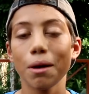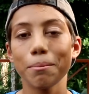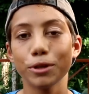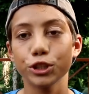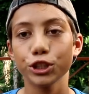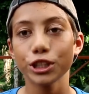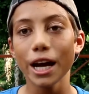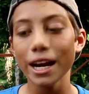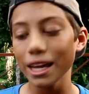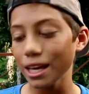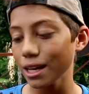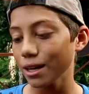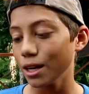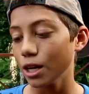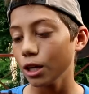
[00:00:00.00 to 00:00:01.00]

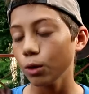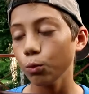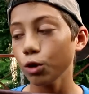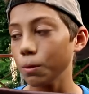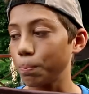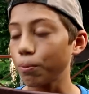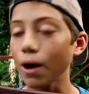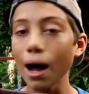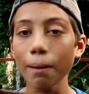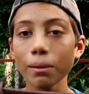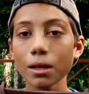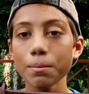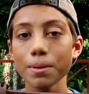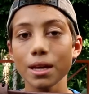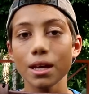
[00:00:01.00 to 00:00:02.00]
machete would
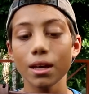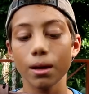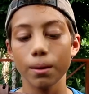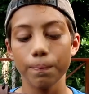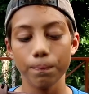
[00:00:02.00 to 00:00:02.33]
probably be